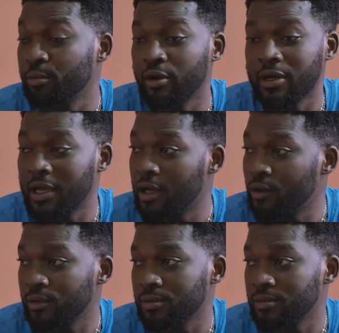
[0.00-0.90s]
But
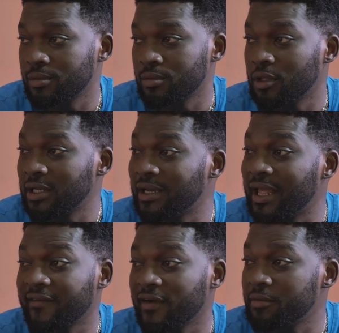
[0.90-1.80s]
now, more than
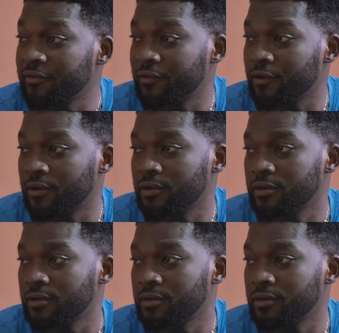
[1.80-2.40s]
ever before,